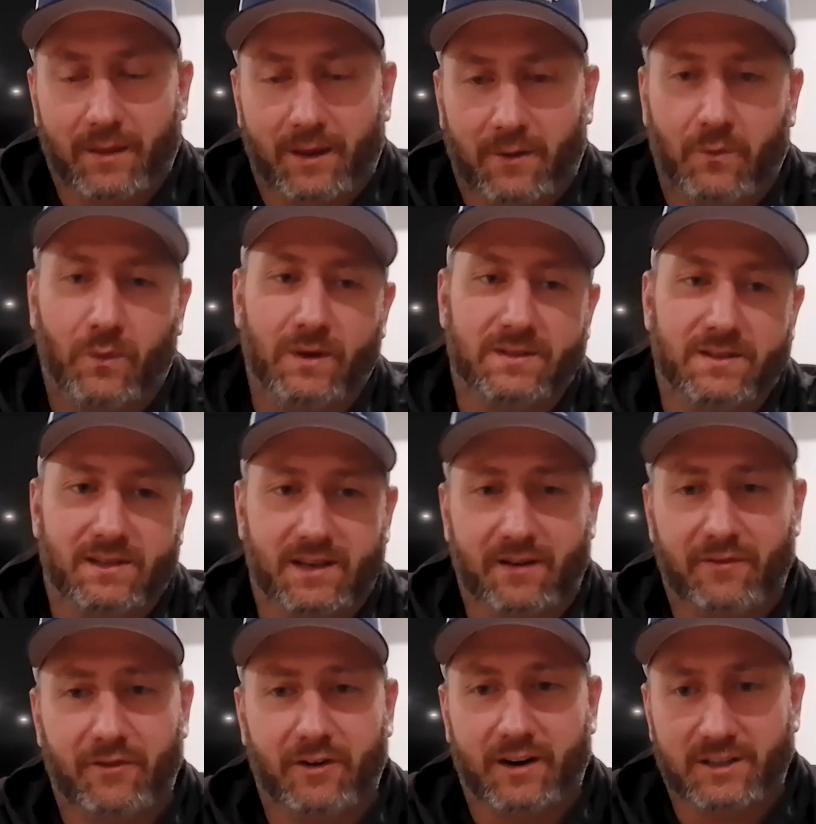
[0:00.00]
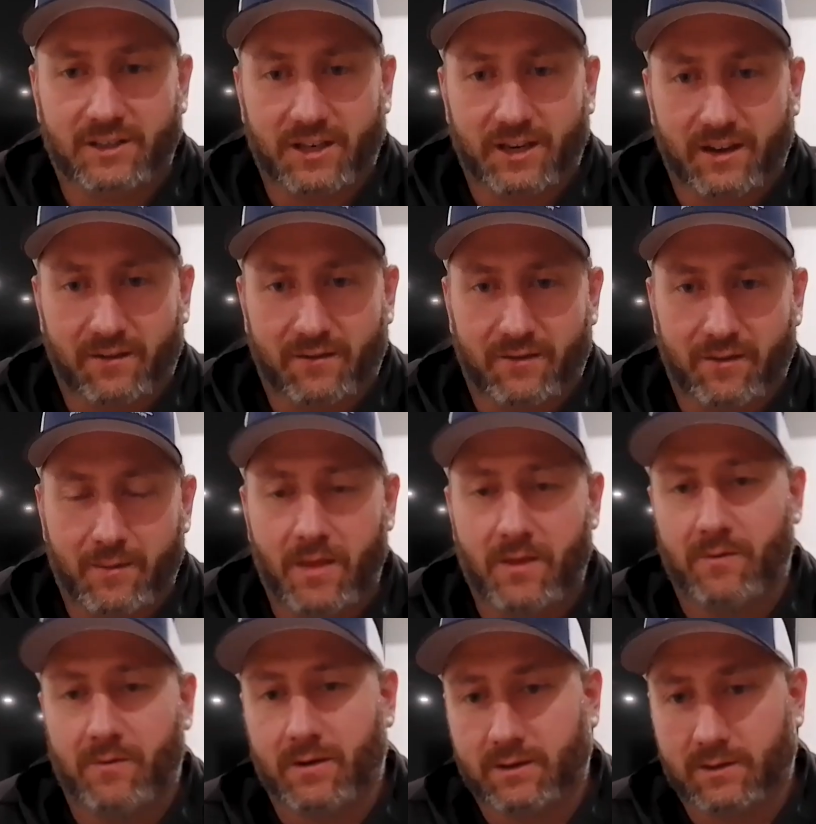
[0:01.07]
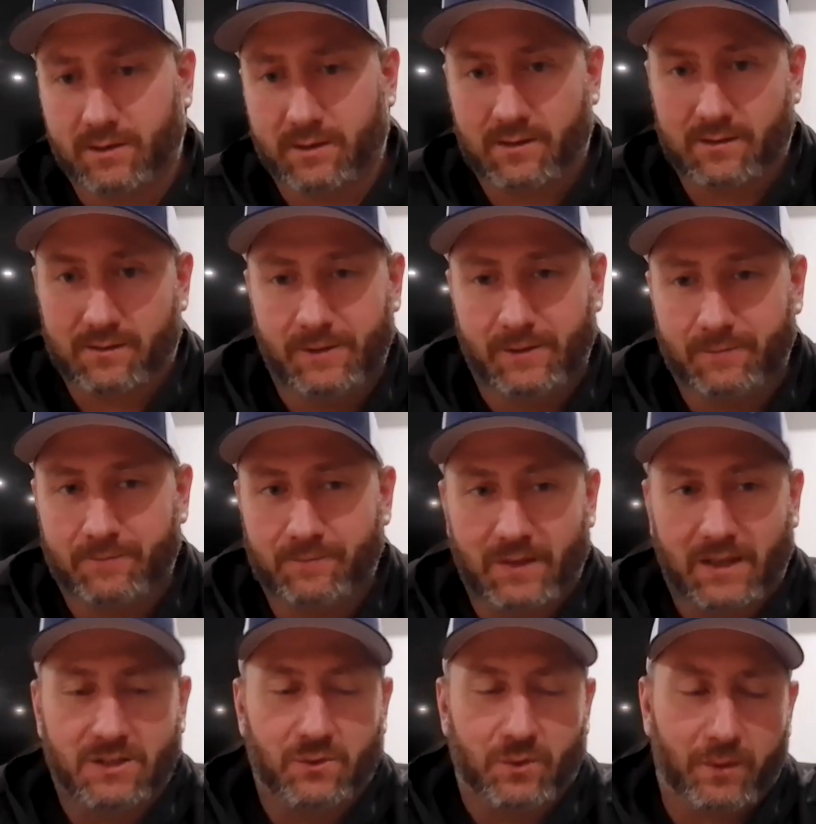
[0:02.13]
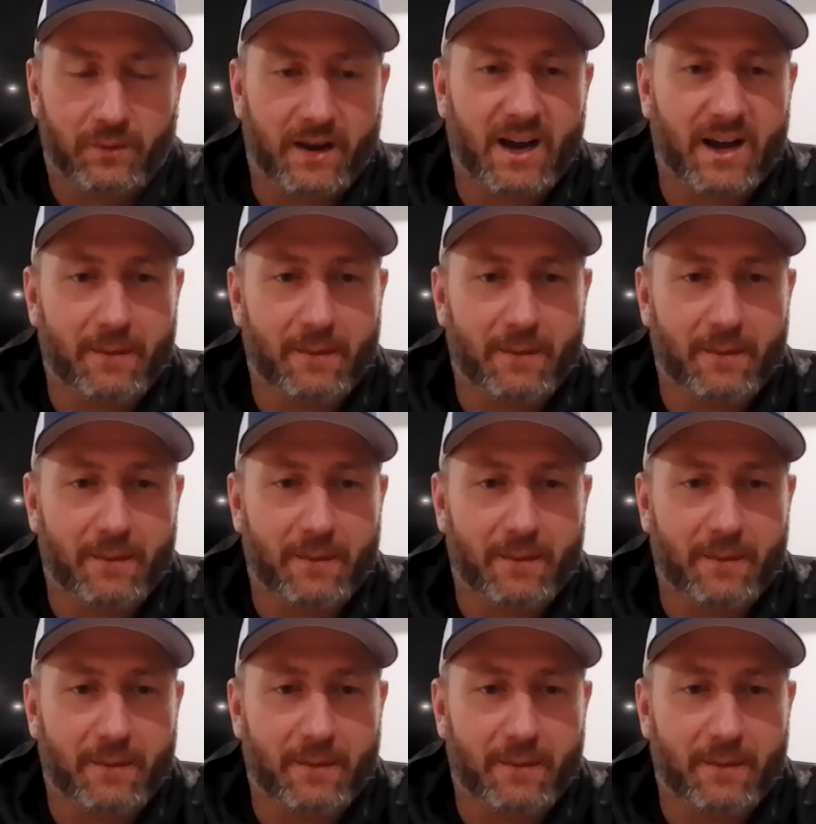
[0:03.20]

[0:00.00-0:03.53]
Like, what's it differentiate from other ones? So that's the way we